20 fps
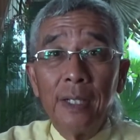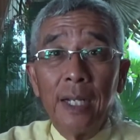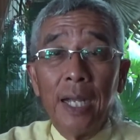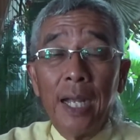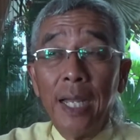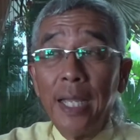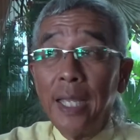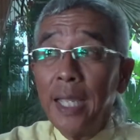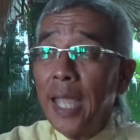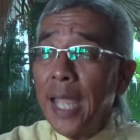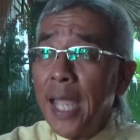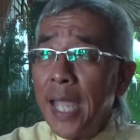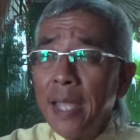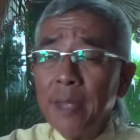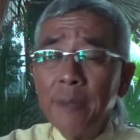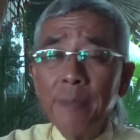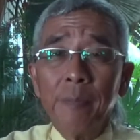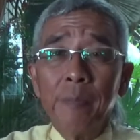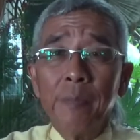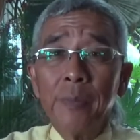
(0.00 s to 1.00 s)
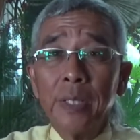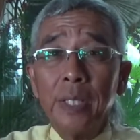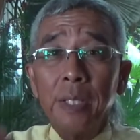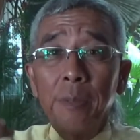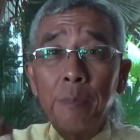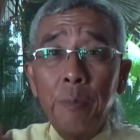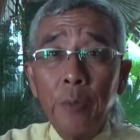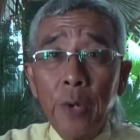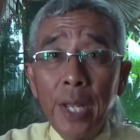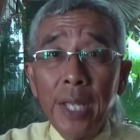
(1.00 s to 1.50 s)
I am the
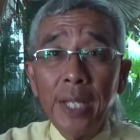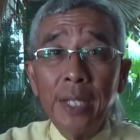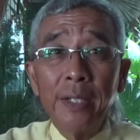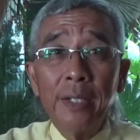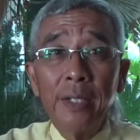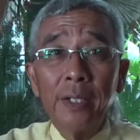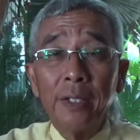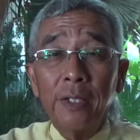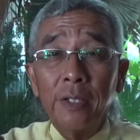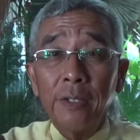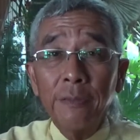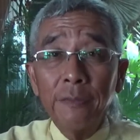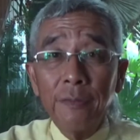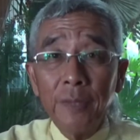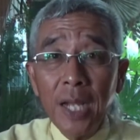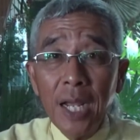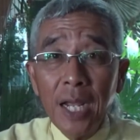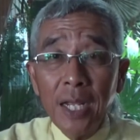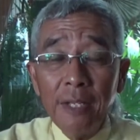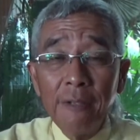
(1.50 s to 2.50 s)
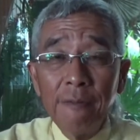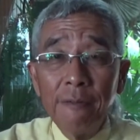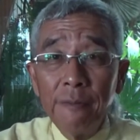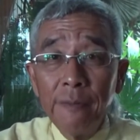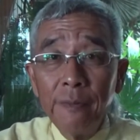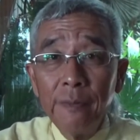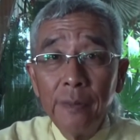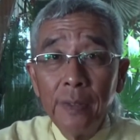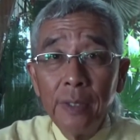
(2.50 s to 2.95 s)
bread of life.